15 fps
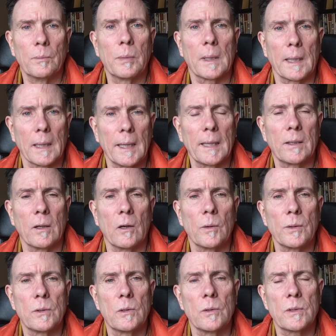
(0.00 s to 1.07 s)
but I like to
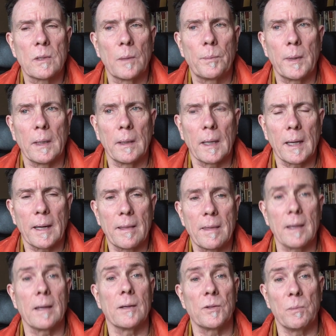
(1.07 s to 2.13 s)
always do something that I
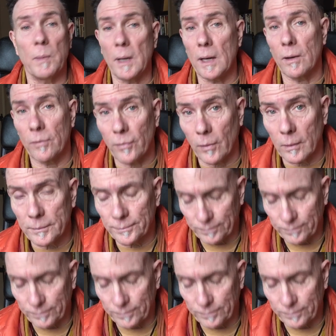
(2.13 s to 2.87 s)
think is meaningful.